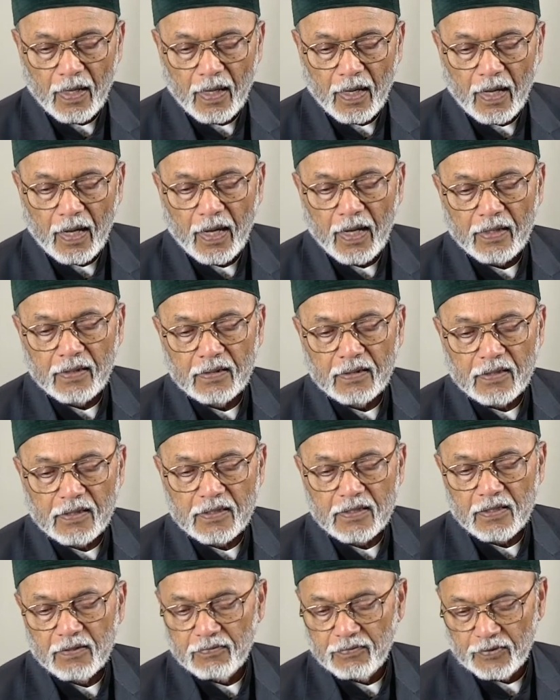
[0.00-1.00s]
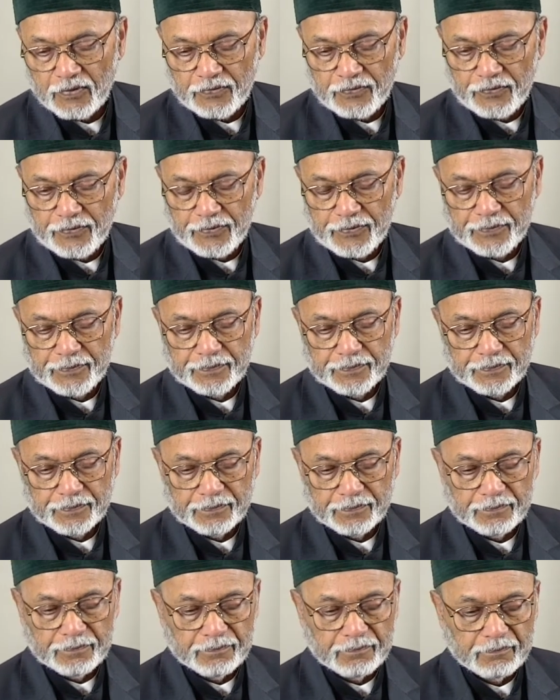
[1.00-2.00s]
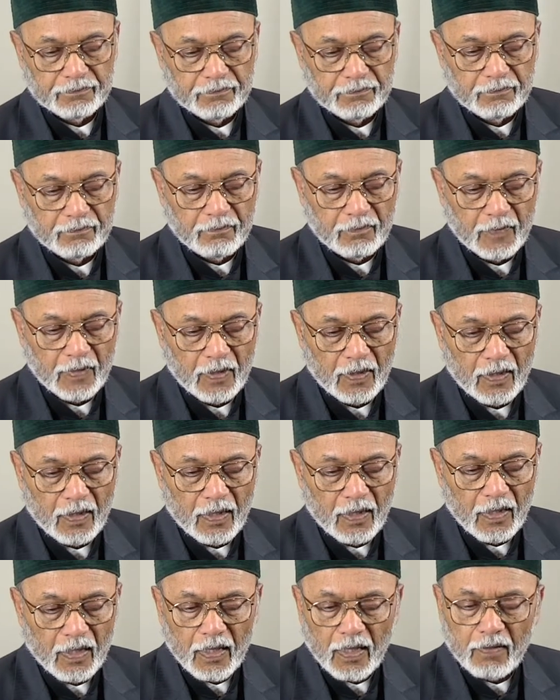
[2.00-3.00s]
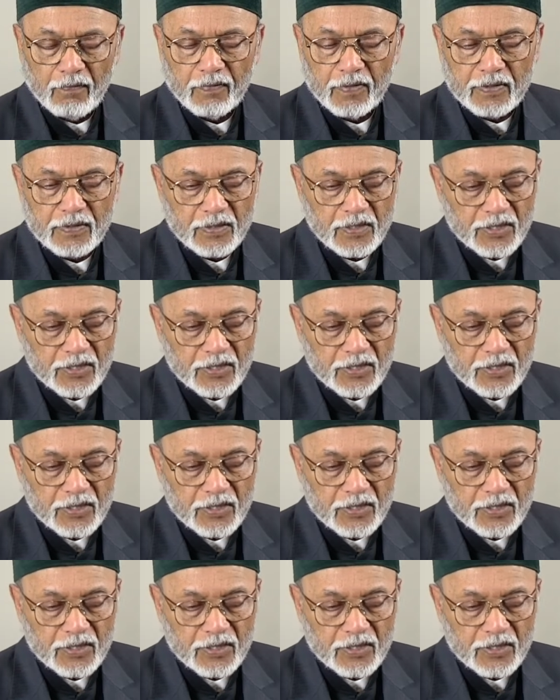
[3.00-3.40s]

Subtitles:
and tasawwuf. He was